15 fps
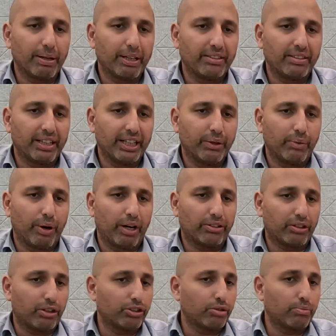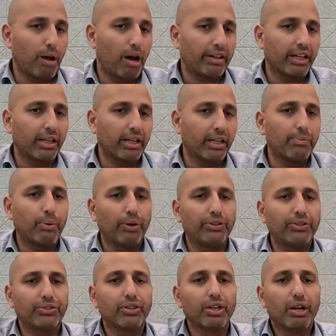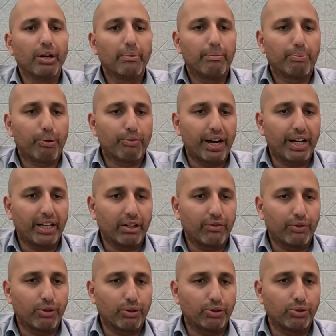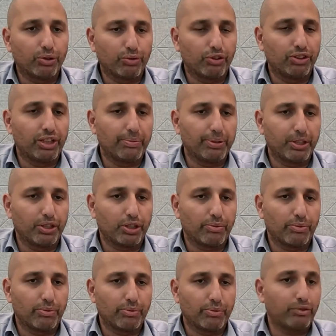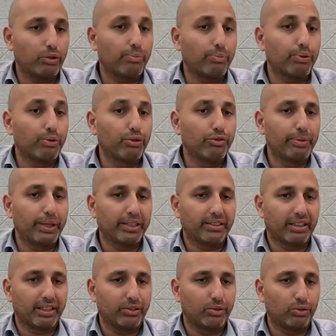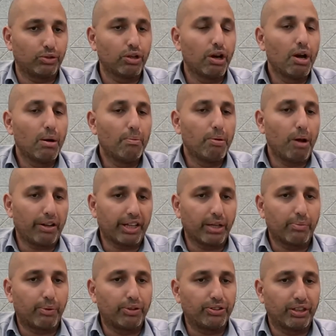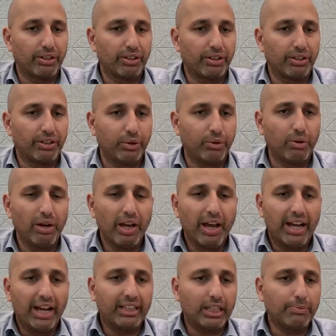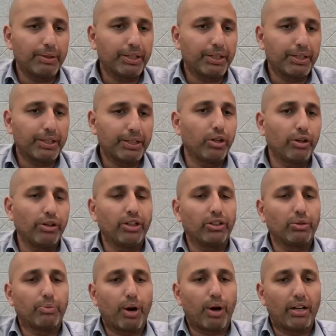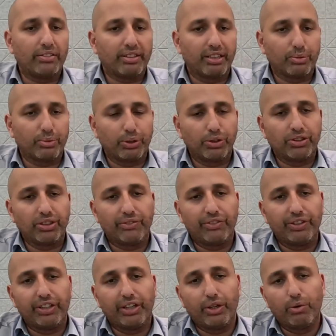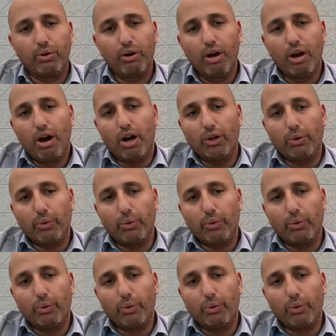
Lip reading: basically what are the blocking points, providing, of course, useful tips in terms of how to improve basically those blocking points in a video. And that's because we learn on the process when you see video on